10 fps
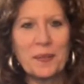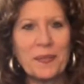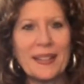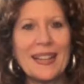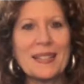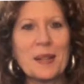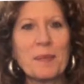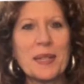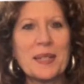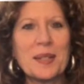a fantastic
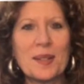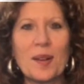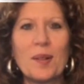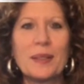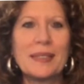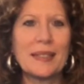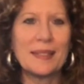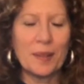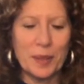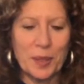message, as always.
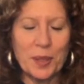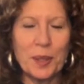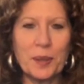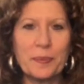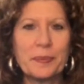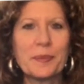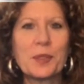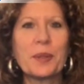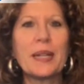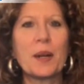It's always a
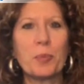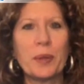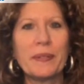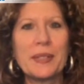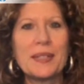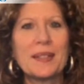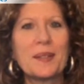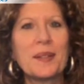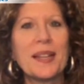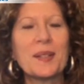treat and a privilege
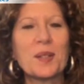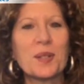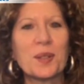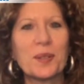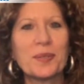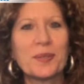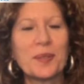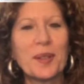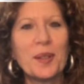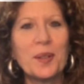to get to serve
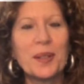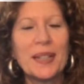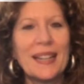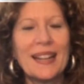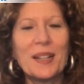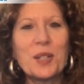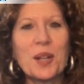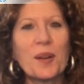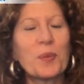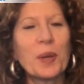with you. And
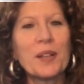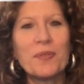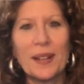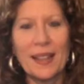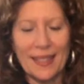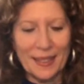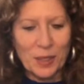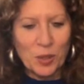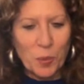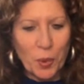just a really funny thing,
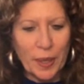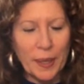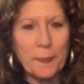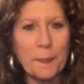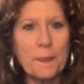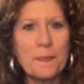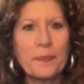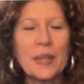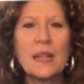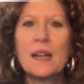this morning,
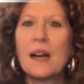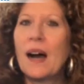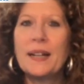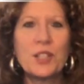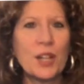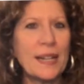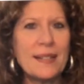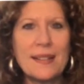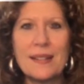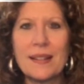I
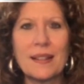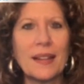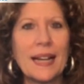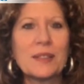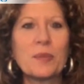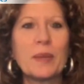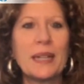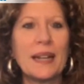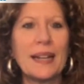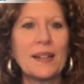changed this at the last
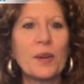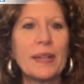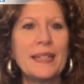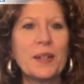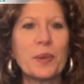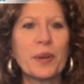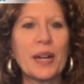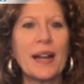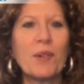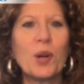minute. I had no idea we were
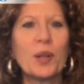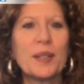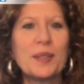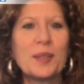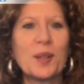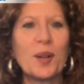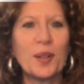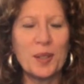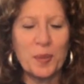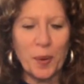going to have all of these
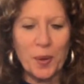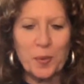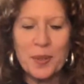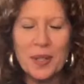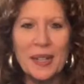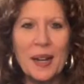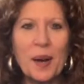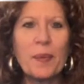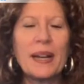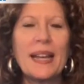poems.
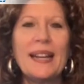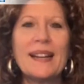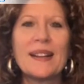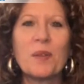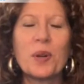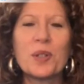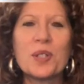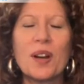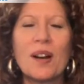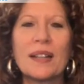But again, I wrote a
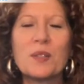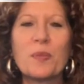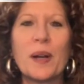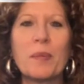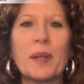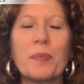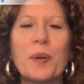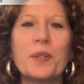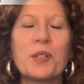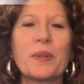song inspired by the
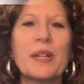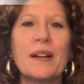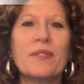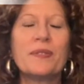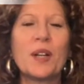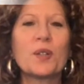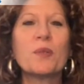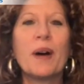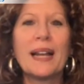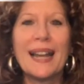poetry of
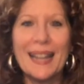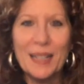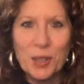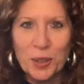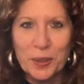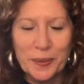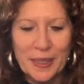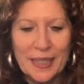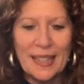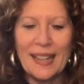Dr. Maya Angelou.
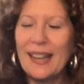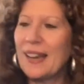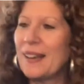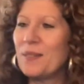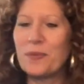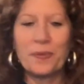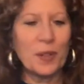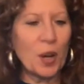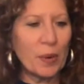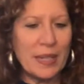And
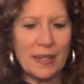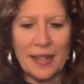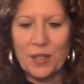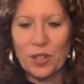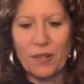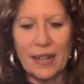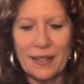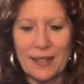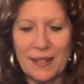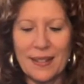for no reason, I
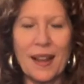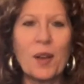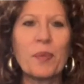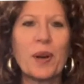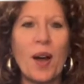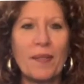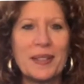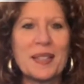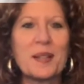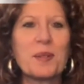scratched this down, but
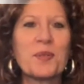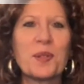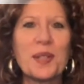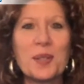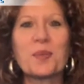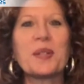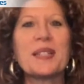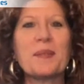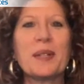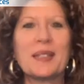obviously it was for this
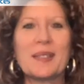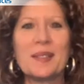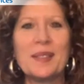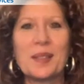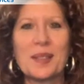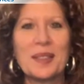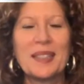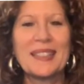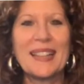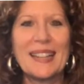reason, because there is
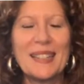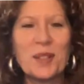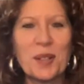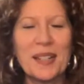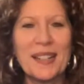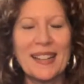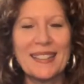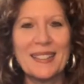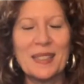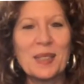that
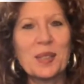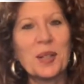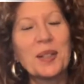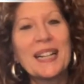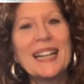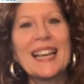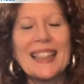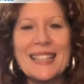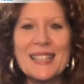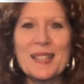interconnectedness. So
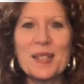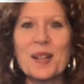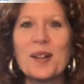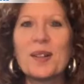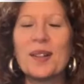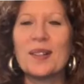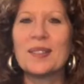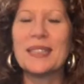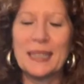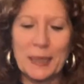this is a song
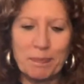called